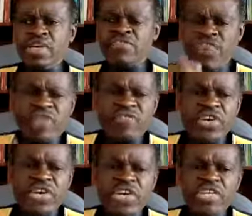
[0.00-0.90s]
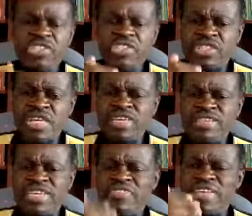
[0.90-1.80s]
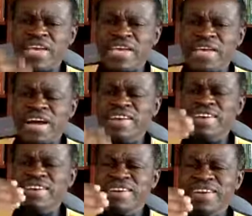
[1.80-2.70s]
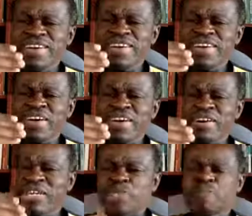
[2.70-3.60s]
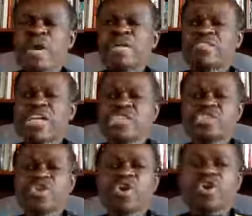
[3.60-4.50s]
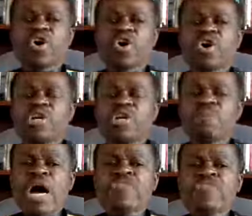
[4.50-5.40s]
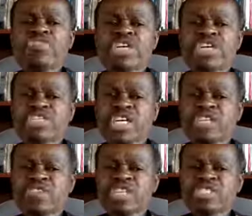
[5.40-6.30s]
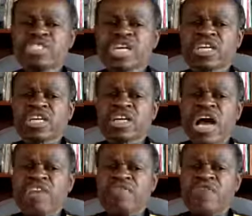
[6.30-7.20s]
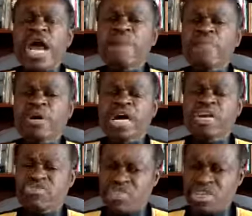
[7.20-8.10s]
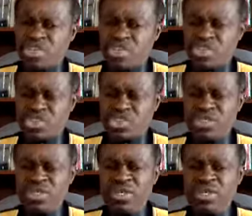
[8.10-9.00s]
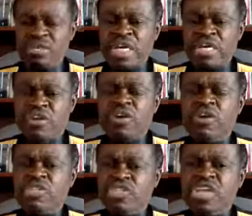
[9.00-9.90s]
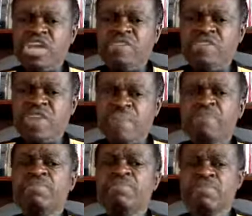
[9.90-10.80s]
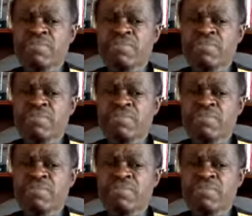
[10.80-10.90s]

if Africans think that they can respect their so-called boundaries in these little unviable countries, then God save them.